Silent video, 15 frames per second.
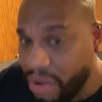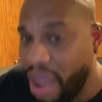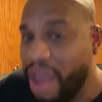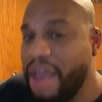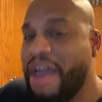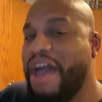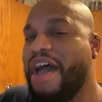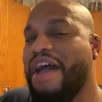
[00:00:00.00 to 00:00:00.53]

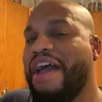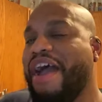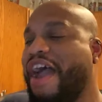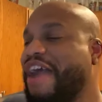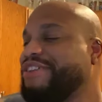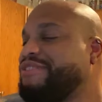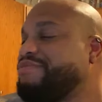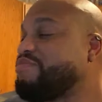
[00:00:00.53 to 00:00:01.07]

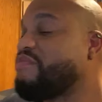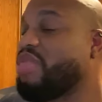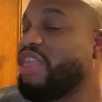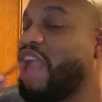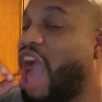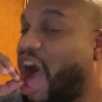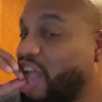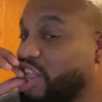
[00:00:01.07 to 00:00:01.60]
I
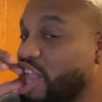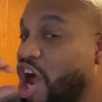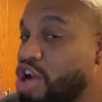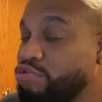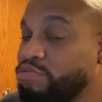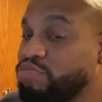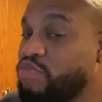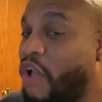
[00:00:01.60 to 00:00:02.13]

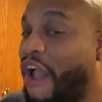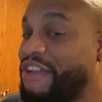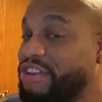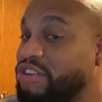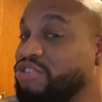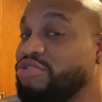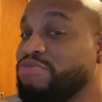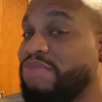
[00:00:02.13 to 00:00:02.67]

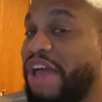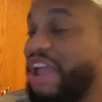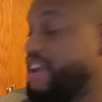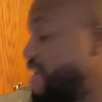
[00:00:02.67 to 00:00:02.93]
know you're playing